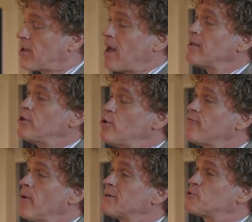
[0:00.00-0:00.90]
telling you
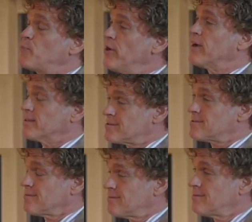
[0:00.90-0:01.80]
from
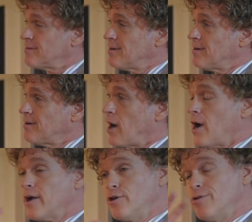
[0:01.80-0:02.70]
experience,
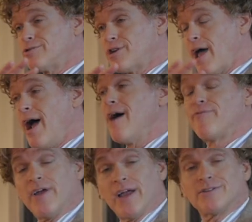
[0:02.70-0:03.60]
I used to have
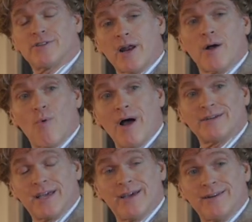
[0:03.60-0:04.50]
things that I
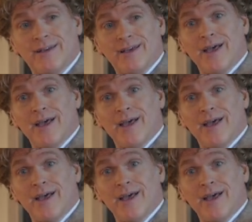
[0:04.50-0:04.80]
wanted,